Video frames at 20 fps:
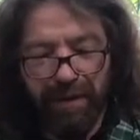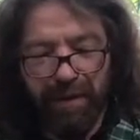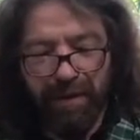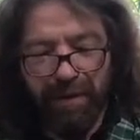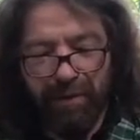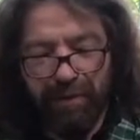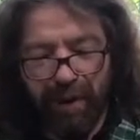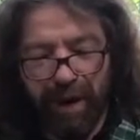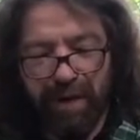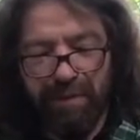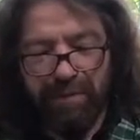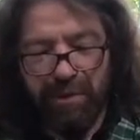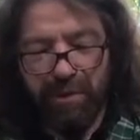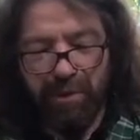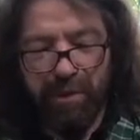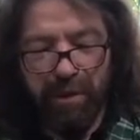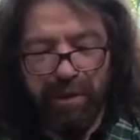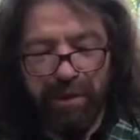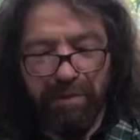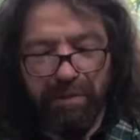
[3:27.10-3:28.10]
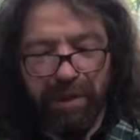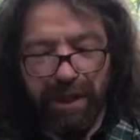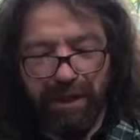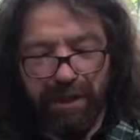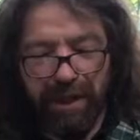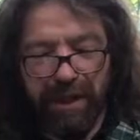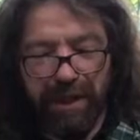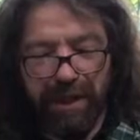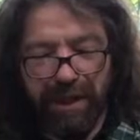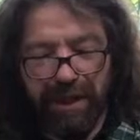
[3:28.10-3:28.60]
for I am too old to
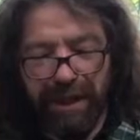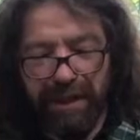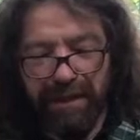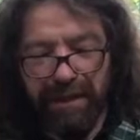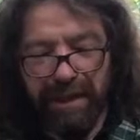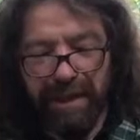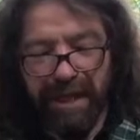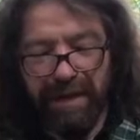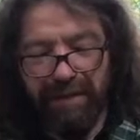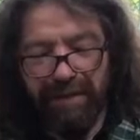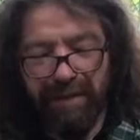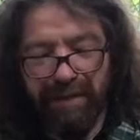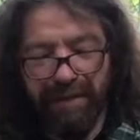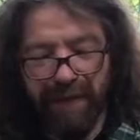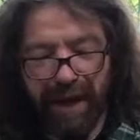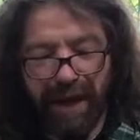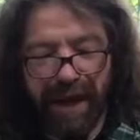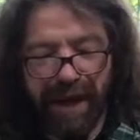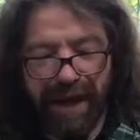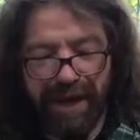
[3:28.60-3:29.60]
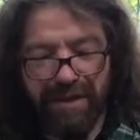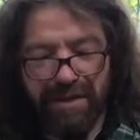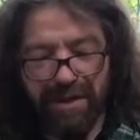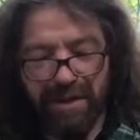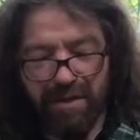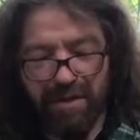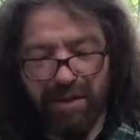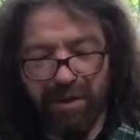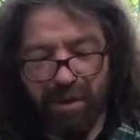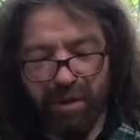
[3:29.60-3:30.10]
marry again. Even if I had
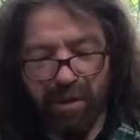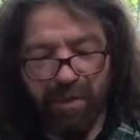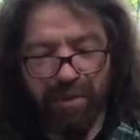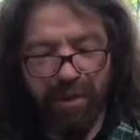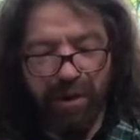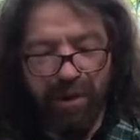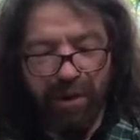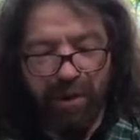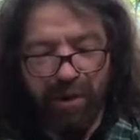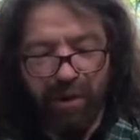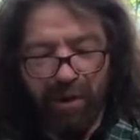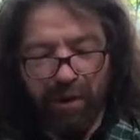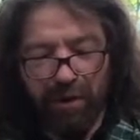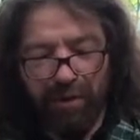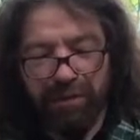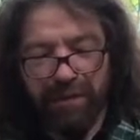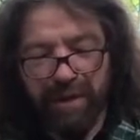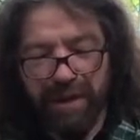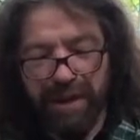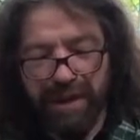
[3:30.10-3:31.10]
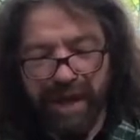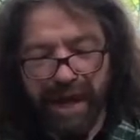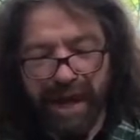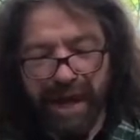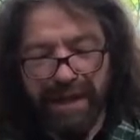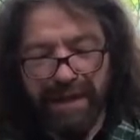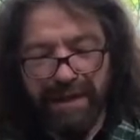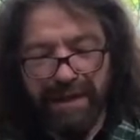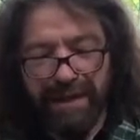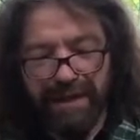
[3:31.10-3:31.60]
such hope, or if
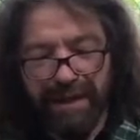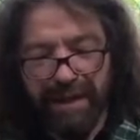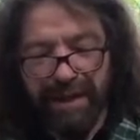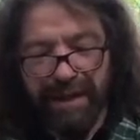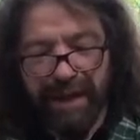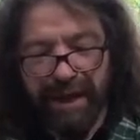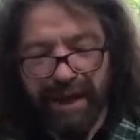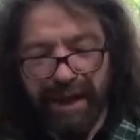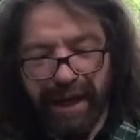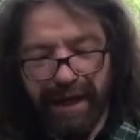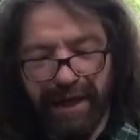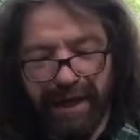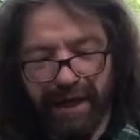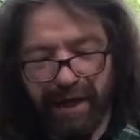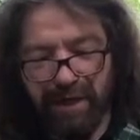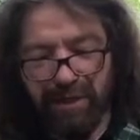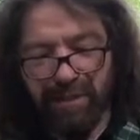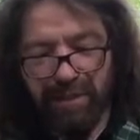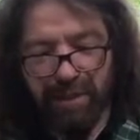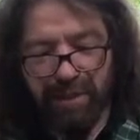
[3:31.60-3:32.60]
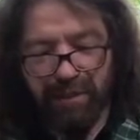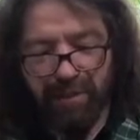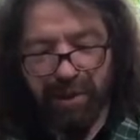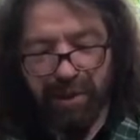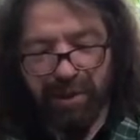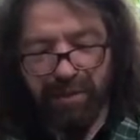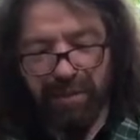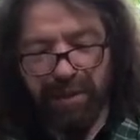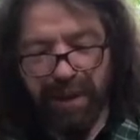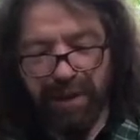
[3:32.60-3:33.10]
tonight I had a husband and were
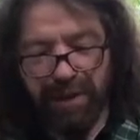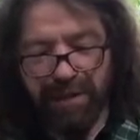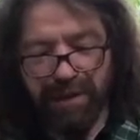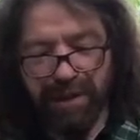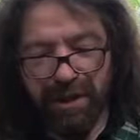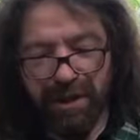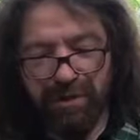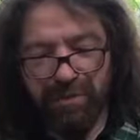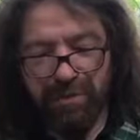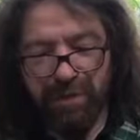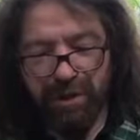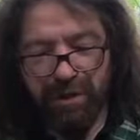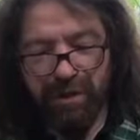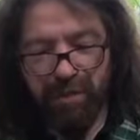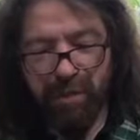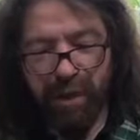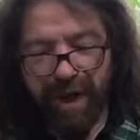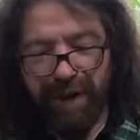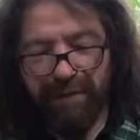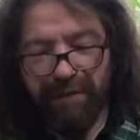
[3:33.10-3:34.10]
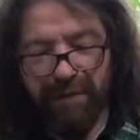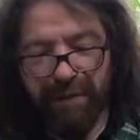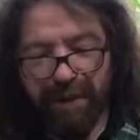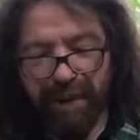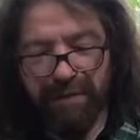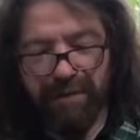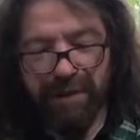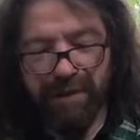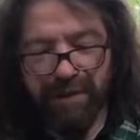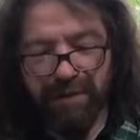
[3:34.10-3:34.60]
to bear sons, would you wait for
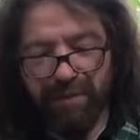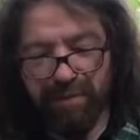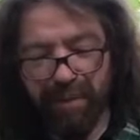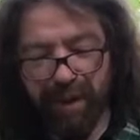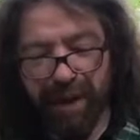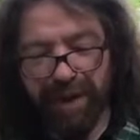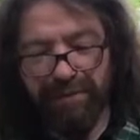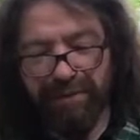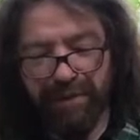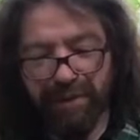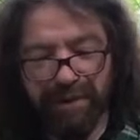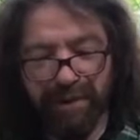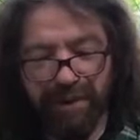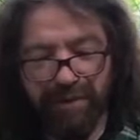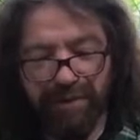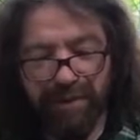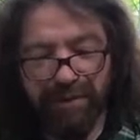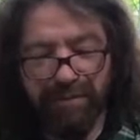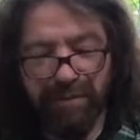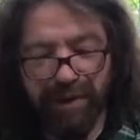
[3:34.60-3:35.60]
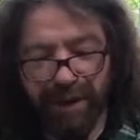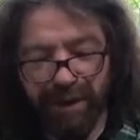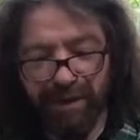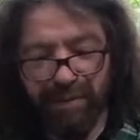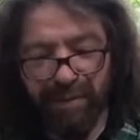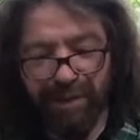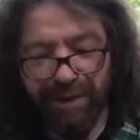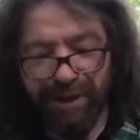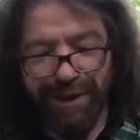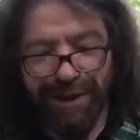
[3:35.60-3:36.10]
them and deprive yourselves of a
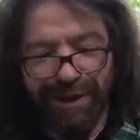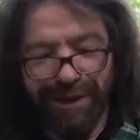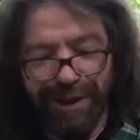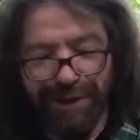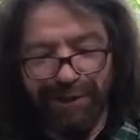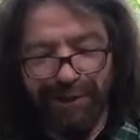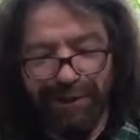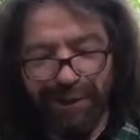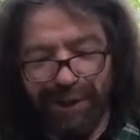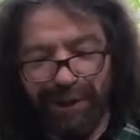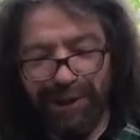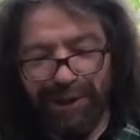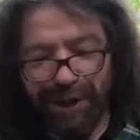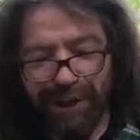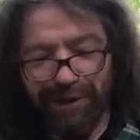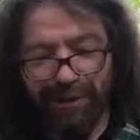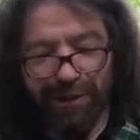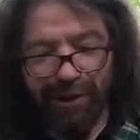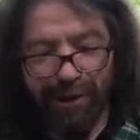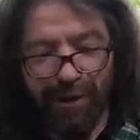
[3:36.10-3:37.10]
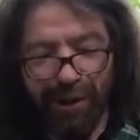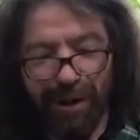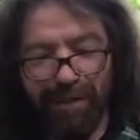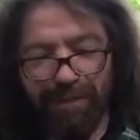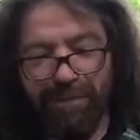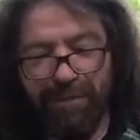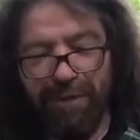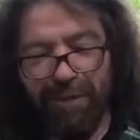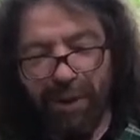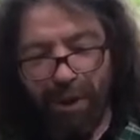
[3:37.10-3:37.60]
husband till these sons are grown
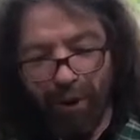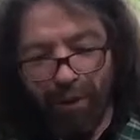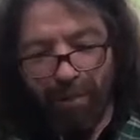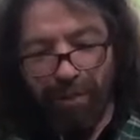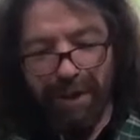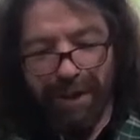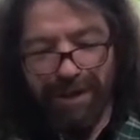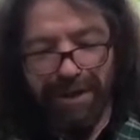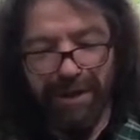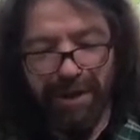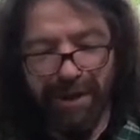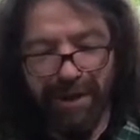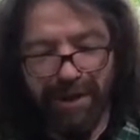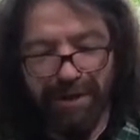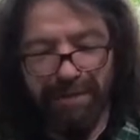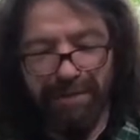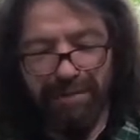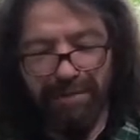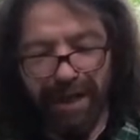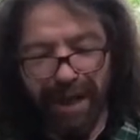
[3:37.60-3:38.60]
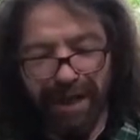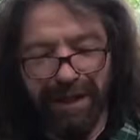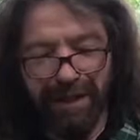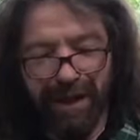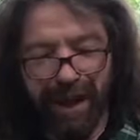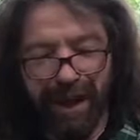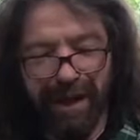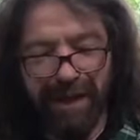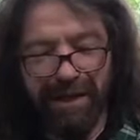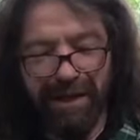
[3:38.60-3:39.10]
up? No, my daughter, my
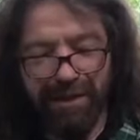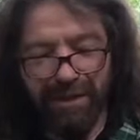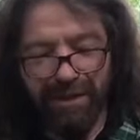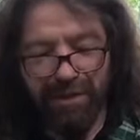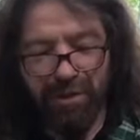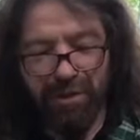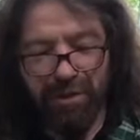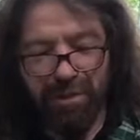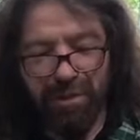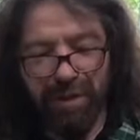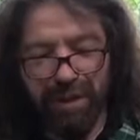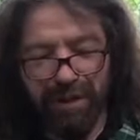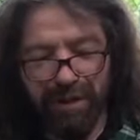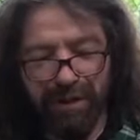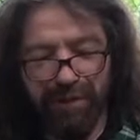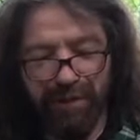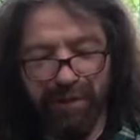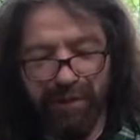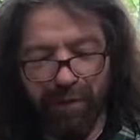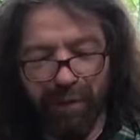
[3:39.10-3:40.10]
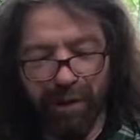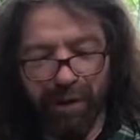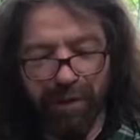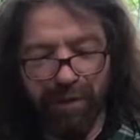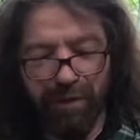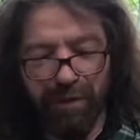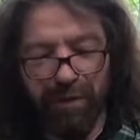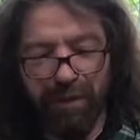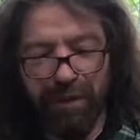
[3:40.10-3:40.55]
lot is too bitter for you,